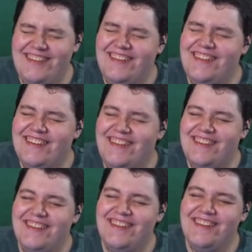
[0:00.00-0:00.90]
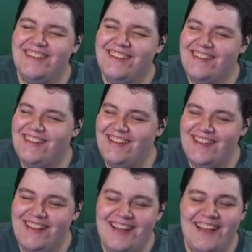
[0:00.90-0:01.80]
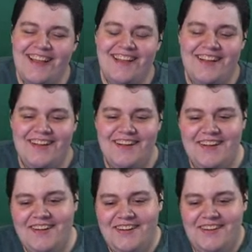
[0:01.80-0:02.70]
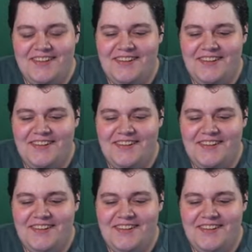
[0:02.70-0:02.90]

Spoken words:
(silent)